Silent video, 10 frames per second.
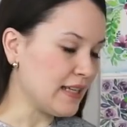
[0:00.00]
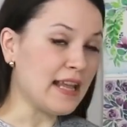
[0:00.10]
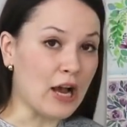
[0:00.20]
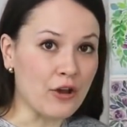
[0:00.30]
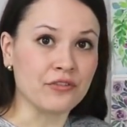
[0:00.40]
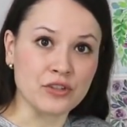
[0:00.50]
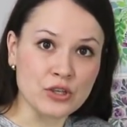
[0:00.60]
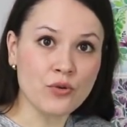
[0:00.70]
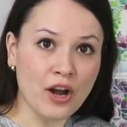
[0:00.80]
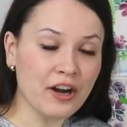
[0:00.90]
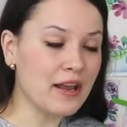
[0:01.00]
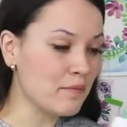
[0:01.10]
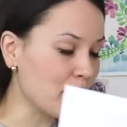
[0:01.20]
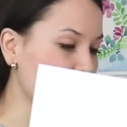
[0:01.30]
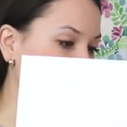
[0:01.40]
Now, if you are
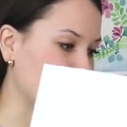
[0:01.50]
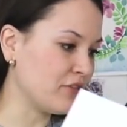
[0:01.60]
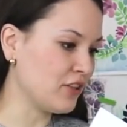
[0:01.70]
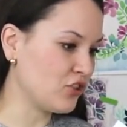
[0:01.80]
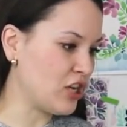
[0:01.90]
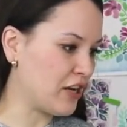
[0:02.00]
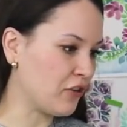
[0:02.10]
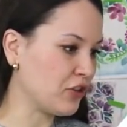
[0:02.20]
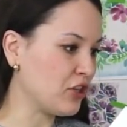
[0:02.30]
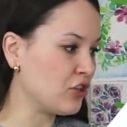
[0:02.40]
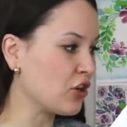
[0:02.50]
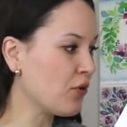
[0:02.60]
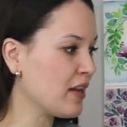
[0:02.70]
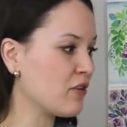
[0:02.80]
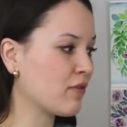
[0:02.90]
a member of this channel, then
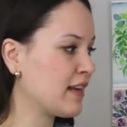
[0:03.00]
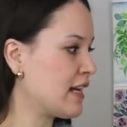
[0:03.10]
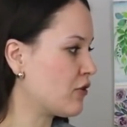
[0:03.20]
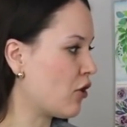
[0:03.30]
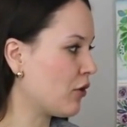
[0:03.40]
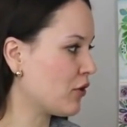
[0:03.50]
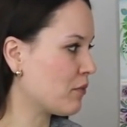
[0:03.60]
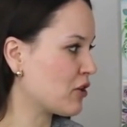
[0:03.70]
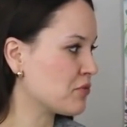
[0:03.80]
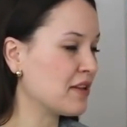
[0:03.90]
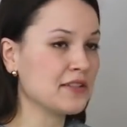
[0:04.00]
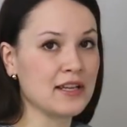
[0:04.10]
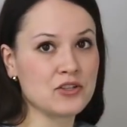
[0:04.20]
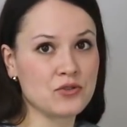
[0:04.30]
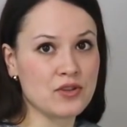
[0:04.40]
go ahead and write down all of your measurements
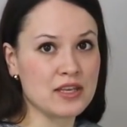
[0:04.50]
into